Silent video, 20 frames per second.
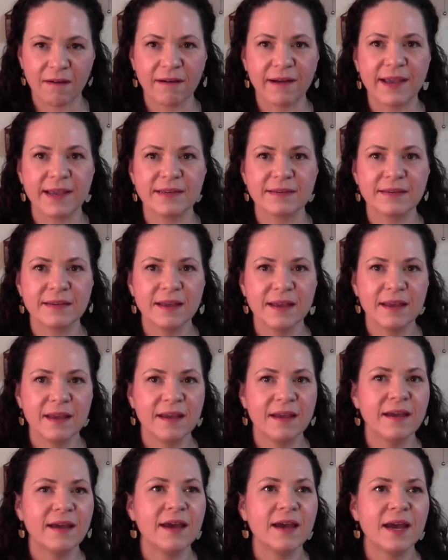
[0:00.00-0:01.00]
on
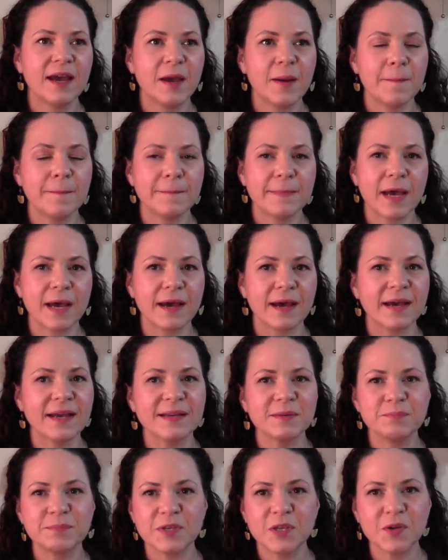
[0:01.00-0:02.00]

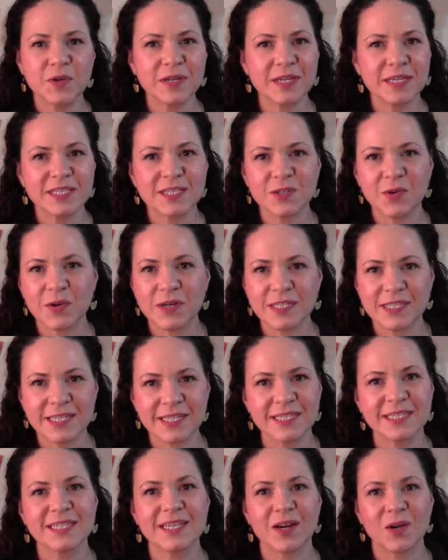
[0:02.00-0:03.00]
beauty
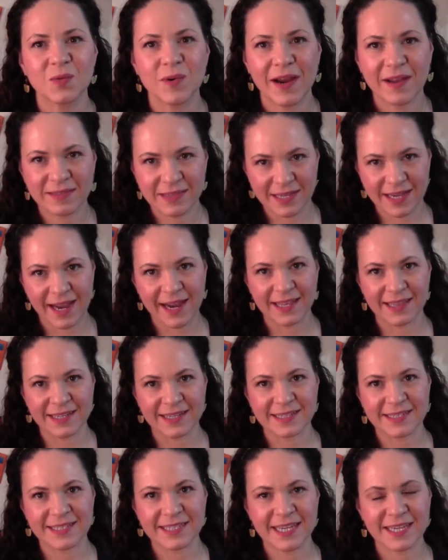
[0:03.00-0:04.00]
sources around the
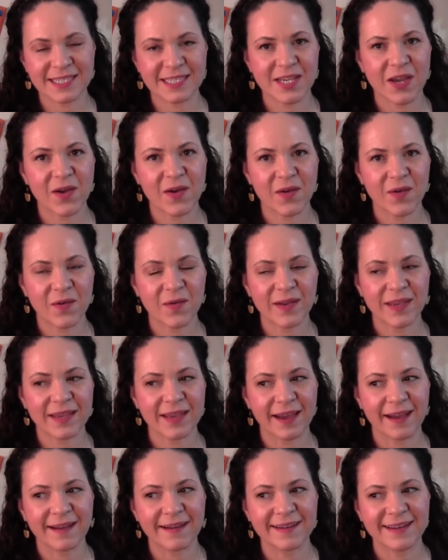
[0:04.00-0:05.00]
island. So
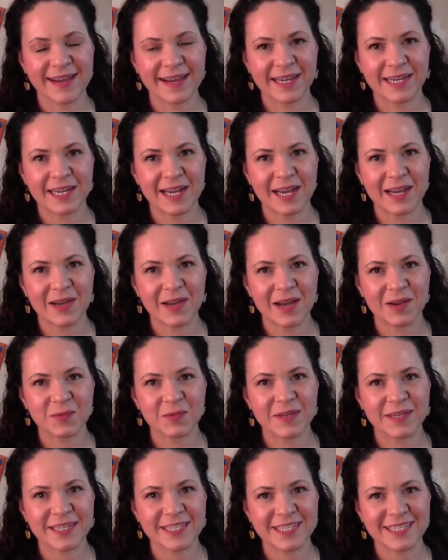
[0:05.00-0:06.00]
yeah, I
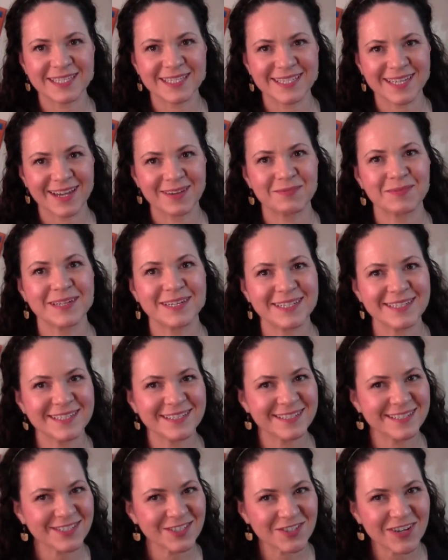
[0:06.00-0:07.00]
really just, I'm gonna
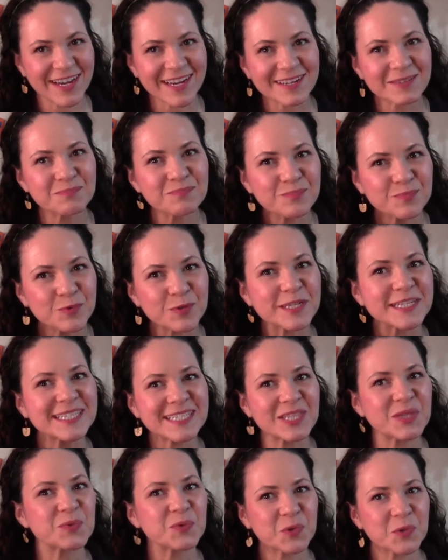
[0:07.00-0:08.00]
try to
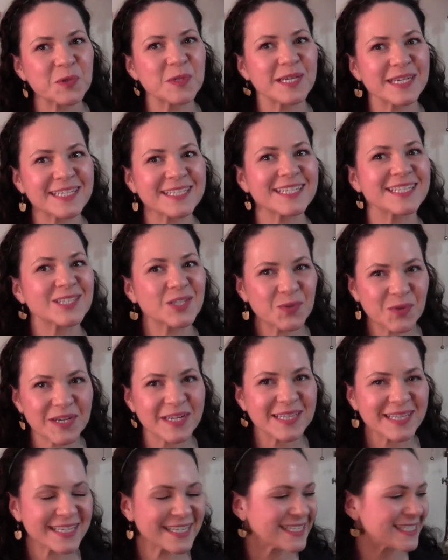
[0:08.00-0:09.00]
breeze through this as
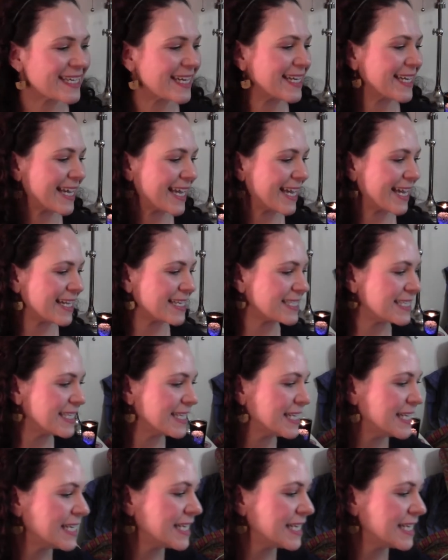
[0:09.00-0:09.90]
quickly as I can.